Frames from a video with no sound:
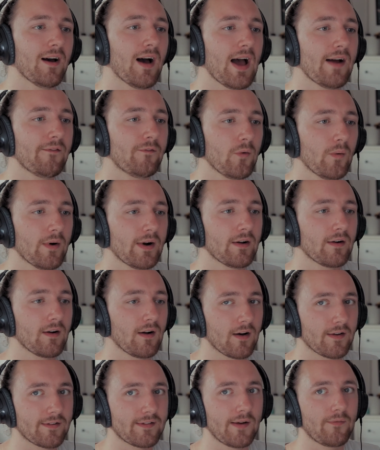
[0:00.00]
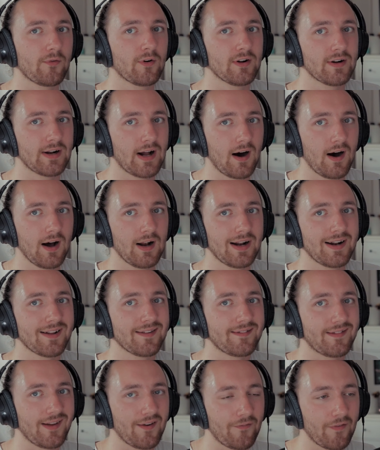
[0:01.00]
everyone on Lost, everyone on that island
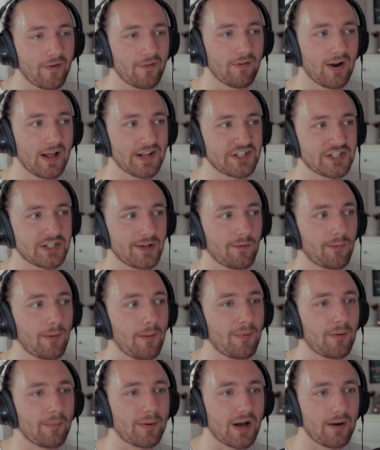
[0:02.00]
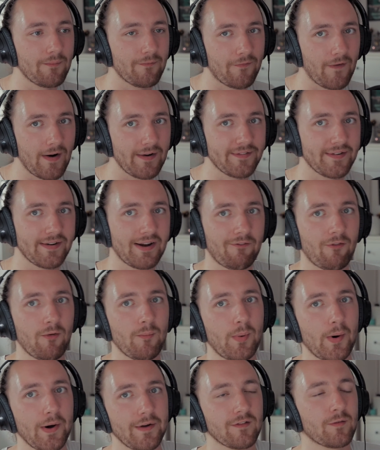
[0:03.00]
has different relationships. People become friends at different
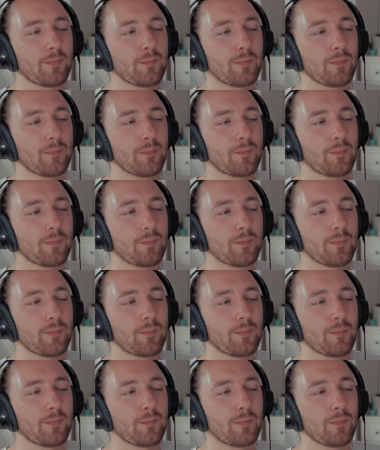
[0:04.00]
points.